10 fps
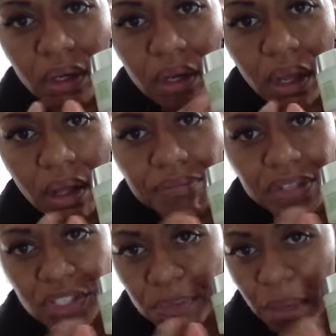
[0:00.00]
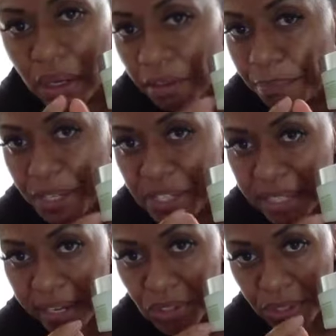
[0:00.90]
love the smell of
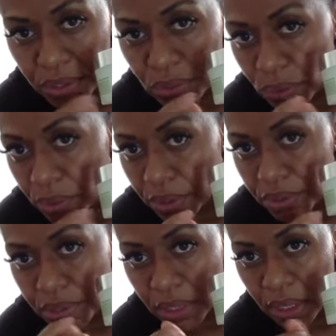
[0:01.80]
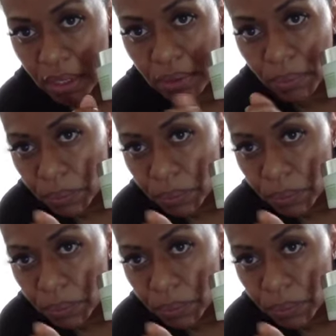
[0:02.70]
pistachios on your skin.